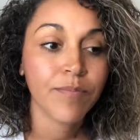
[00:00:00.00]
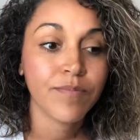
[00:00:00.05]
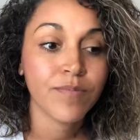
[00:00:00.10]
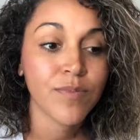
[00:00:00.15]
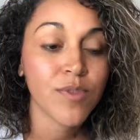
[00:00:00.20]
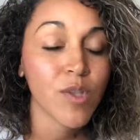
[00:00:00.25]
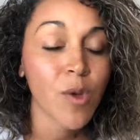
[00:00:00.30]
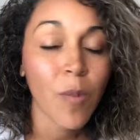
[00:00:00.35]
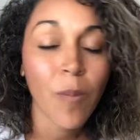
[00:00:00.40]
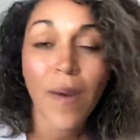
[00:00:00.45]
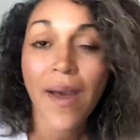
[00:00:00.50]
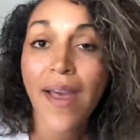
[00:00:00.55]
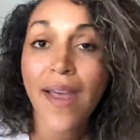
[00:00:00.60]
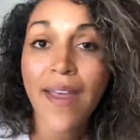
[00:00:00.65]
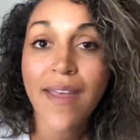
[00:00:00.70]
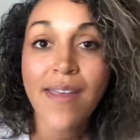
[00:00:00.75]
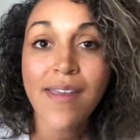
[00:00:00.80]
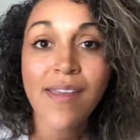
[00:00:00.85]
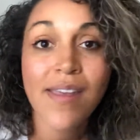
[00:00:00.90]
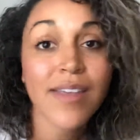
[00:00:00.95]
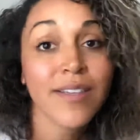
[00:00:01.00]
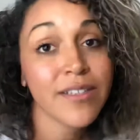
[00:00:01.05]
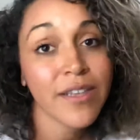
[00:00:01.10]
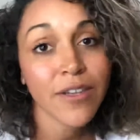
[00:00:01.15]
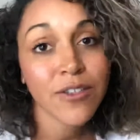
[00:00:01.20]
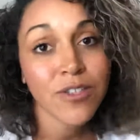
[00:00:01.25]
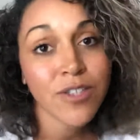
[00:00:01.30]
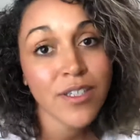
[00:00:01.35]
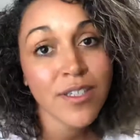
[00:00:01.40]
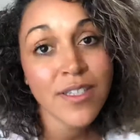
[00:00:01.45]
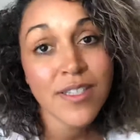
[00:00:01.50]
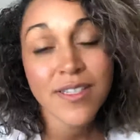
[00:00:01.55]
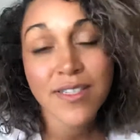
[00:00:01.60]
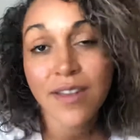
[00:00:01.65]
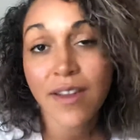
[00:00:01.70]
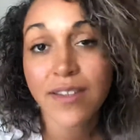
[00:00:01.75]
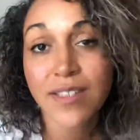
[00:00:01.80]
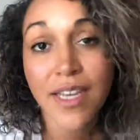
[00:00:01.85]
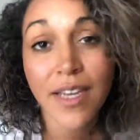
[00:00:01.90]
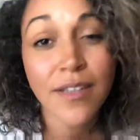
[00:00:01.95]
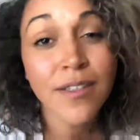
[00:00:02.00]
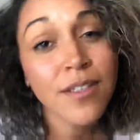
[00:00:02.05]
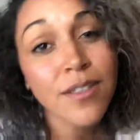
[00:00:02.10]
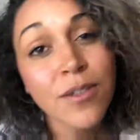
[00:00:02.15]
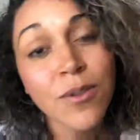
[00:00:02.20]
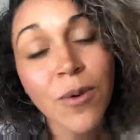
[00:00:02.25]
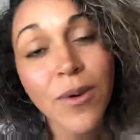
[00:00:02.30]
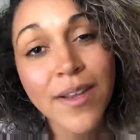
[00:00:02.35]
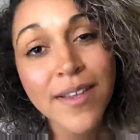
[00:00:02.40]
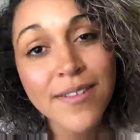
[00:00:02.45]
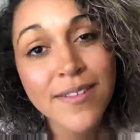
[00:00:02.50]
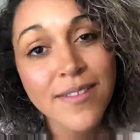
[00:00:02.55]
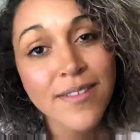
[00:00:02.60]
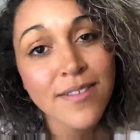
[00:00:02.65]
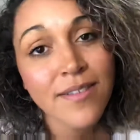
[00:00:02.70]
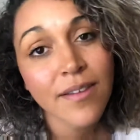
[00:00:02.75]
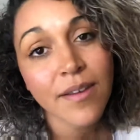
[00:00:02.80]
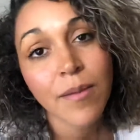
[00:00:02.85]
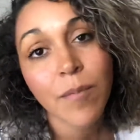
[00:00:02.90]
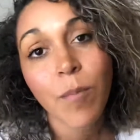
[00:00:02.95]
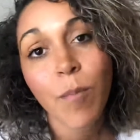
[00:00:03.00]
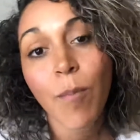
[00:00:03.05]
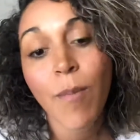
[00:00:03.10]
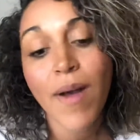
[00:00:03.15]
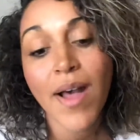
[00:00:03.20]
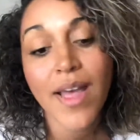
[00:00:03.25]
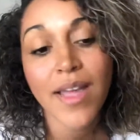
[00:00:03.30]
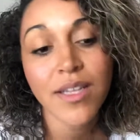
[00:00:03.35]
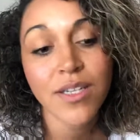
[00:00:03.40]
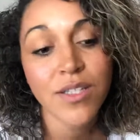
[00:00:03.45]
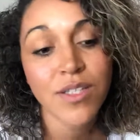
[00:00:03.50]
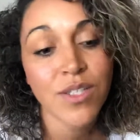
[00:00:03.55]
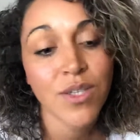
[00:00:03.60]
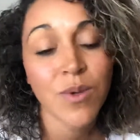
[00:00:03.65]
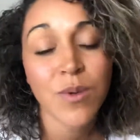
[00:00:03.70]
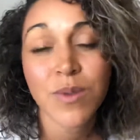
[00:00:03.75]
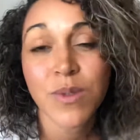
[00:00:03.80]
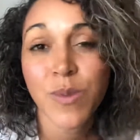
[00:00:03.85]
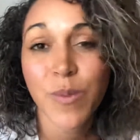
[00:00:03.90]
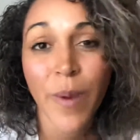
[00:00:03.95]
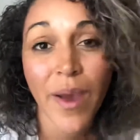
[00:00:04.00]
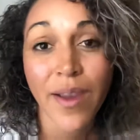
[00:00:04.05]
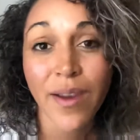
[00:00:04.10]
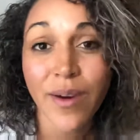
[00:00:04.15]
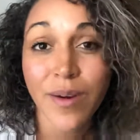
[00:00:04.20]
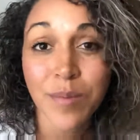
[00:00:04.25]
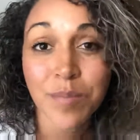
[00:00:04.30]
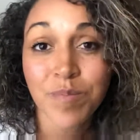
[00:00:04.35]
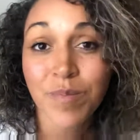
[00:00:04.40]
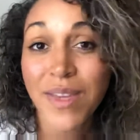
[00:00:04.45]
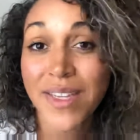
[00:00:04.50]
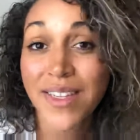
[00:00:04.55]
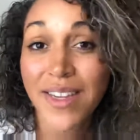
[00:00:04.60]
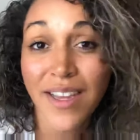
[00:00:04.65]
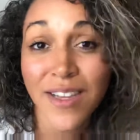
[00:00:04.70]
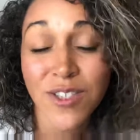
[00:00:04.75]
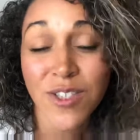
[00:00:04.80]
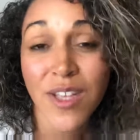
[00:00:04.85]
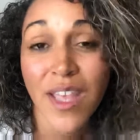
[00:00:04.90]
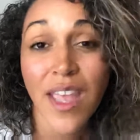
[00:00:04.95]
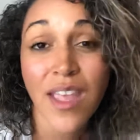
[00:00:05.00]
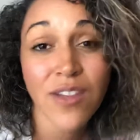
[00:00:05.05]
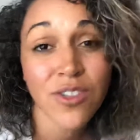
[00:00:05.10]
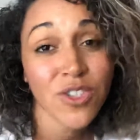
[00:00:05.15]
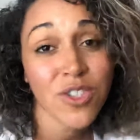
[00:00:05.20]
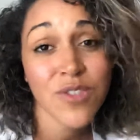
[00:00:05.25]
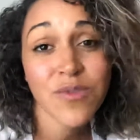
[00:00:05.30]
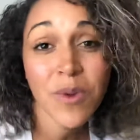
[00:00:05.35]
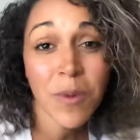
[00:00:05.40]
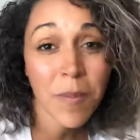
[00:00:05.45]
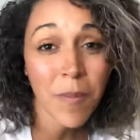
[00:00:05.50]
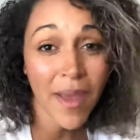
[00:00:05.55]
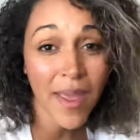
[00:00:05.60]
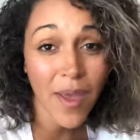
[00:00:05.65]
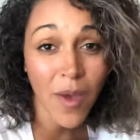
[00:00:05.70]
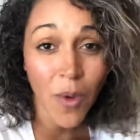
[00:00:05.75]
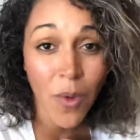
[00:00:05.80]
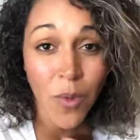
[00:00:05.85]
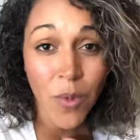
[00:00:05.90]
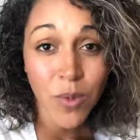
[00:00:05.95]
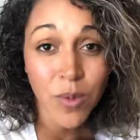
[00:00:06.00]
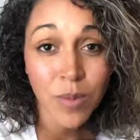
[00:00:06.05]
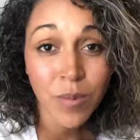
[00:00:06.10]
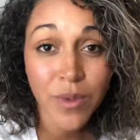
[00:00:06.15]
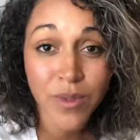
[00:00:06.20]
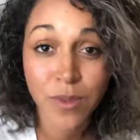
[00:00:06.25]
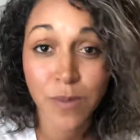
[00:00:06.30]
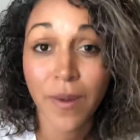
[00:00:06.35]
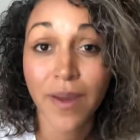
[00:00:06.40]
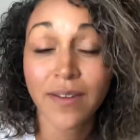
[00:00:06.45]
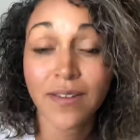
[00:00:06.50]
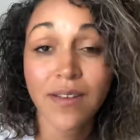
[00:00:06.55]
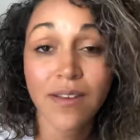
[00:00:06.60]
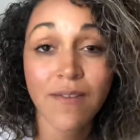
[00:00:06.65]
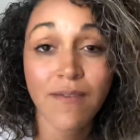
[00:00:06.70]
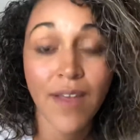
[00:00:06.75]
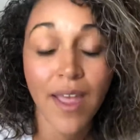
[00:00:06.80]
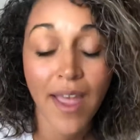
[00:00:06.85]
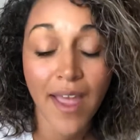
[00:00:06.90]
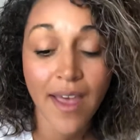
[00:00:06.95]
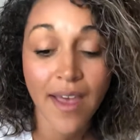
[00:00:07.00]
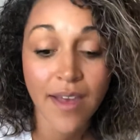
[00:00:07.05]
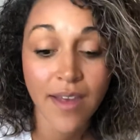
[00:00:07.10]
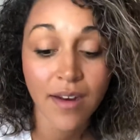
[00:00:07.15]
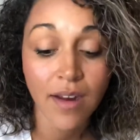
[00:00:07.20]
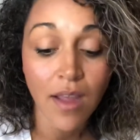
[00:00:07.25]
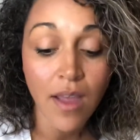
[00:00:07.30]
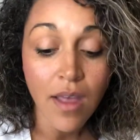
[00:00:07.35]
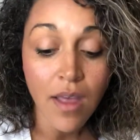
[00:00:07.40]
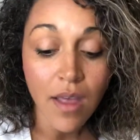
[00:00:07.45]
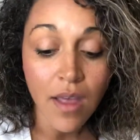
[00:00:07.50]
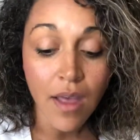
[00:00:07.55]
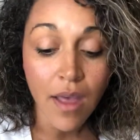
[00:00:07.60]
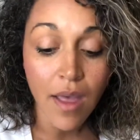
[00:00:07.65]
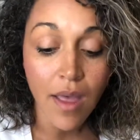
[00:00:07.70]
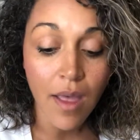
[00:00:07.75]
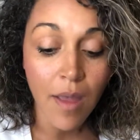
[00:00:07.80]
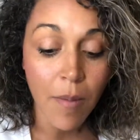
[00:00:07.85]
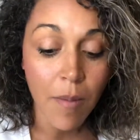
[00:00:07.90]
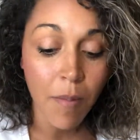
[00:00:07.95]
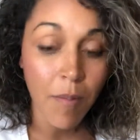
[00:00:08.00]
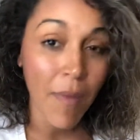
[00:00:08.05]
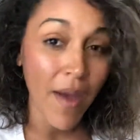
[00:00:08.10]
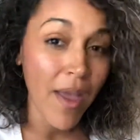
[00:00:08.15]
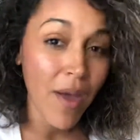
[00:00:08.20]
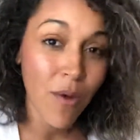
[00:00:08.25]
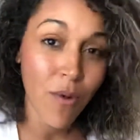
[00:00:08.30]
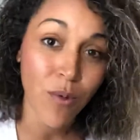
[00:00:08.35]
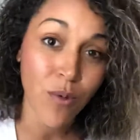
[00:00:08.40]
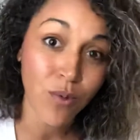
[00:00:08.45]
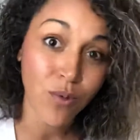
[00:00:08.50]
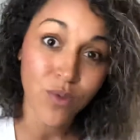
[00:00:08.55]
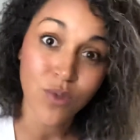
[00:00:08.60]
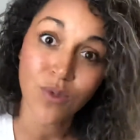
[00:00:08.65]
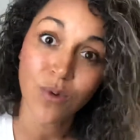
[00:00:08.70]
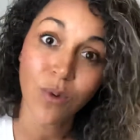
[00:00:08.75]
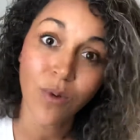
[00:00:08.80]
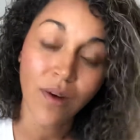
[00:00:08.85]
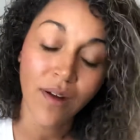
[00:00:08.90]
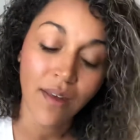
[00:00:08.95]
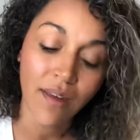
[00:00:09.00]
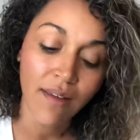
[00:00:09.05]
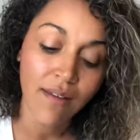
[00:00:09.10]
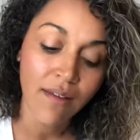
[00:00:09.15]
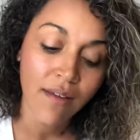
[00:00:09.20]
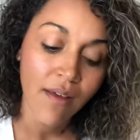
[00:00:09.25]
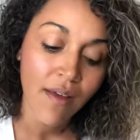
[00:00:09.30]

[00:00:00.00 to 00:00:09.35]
So my intention is not to add to the noise, but to inspire and to educate just from my own perspective and my own story.